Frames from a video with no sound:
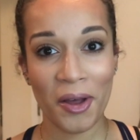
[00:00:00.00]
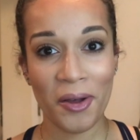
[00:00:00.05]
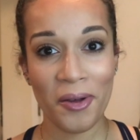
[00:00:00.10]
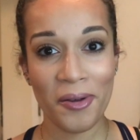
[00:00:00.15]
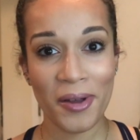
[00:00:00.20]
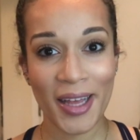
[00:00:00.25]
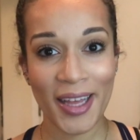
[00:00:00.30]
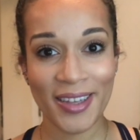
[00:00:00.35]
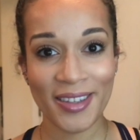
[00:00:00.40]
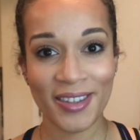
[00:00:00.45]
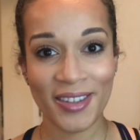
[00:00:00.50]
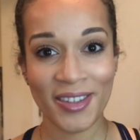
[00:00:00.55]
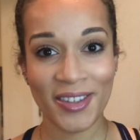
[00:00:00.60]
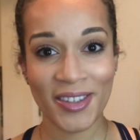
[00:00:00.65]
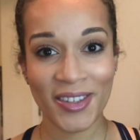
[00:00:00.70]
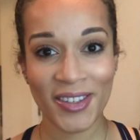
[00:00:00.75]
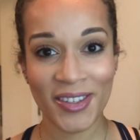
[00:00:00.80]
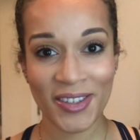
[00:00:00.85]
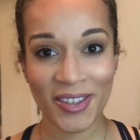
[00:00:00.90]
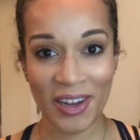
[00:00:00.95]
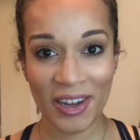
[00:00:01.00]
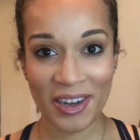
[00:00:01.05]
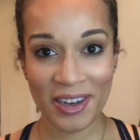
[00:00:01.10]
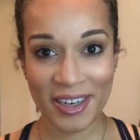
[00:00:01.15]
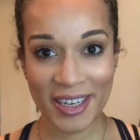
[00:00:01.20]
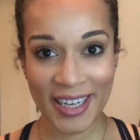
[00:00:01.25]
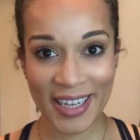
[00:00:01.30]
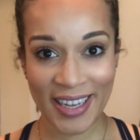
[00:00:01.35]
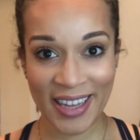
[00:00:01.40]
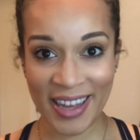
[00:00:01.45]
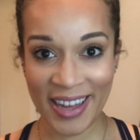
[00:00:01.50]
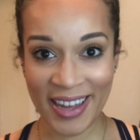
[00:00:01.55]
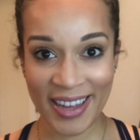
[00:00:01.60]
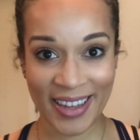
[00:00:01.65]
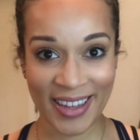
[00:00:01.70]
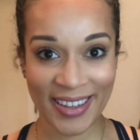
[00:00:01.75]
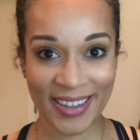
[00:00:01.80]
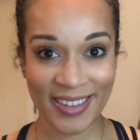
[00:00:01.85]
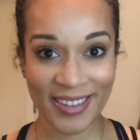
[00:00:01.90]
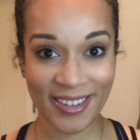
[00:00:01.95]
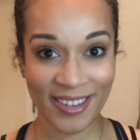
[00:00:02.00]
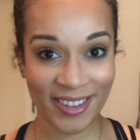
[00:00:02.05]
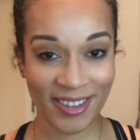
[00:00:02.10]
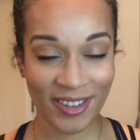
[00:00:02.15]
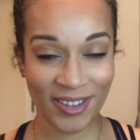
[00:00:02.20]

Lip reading: Okay, sorry guys.